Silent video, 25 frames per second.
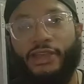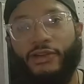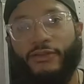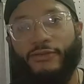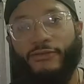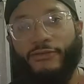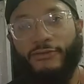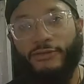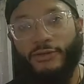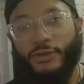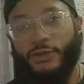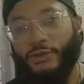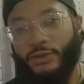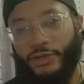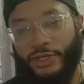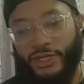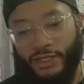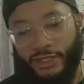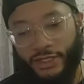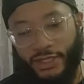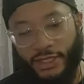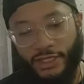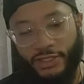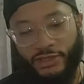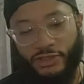your
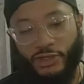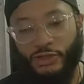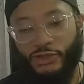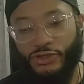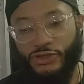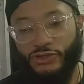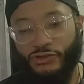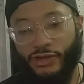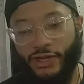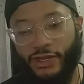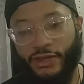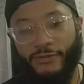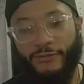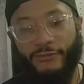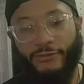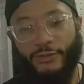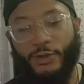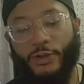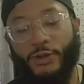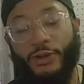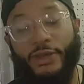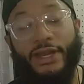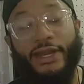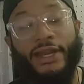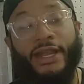fluid. So you drain your
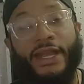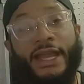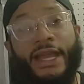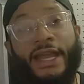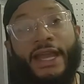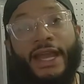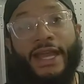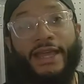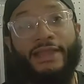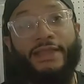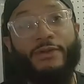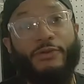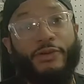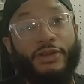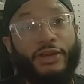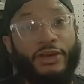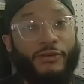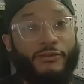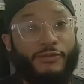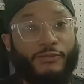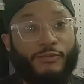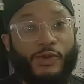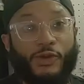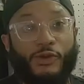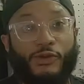fluid, and then we're going
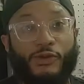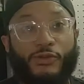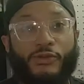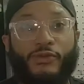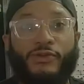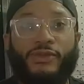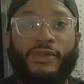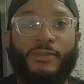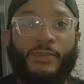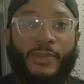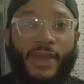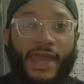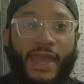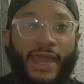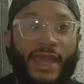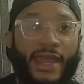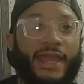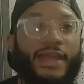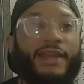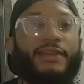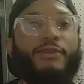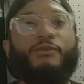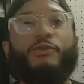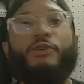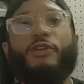to remove the
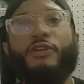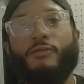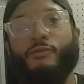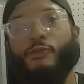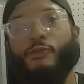pan, we're going to